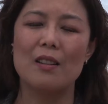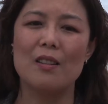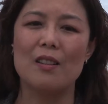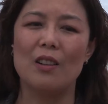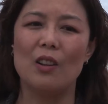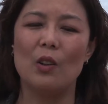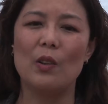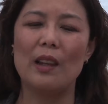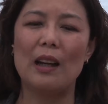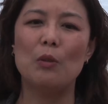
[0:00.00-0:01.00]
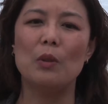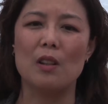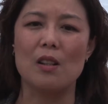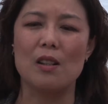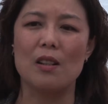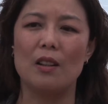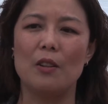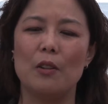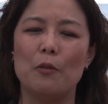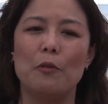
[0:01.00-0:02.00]
So that was
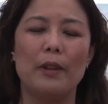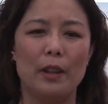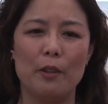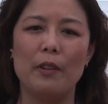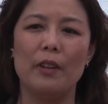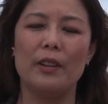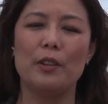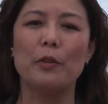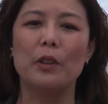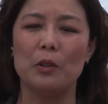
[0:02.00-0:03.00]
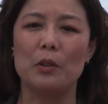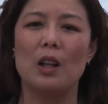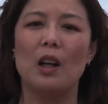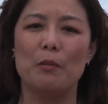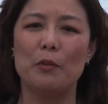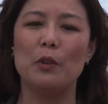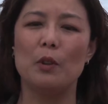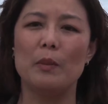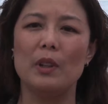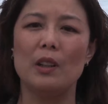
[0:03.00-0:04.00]
very, very difficult time
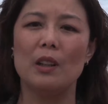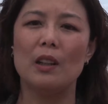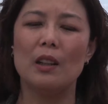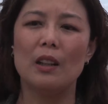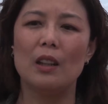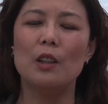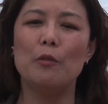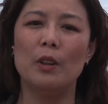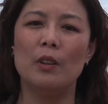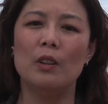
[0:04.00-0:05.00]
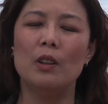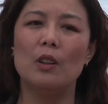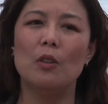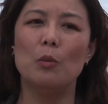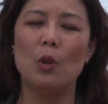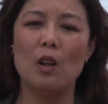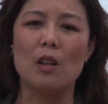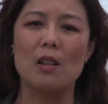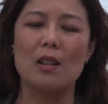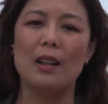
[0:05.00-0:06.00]
for me. Even
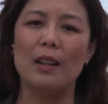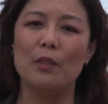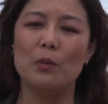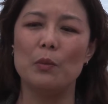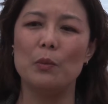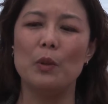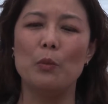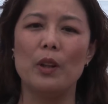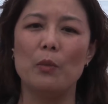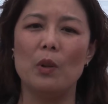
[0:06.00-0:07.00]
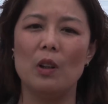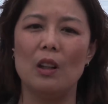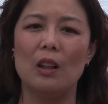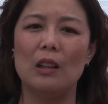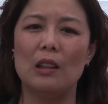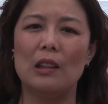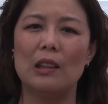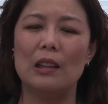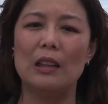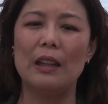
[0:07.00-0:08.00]
worse than when we were
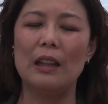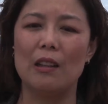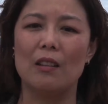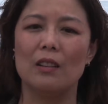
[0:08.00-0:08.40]
in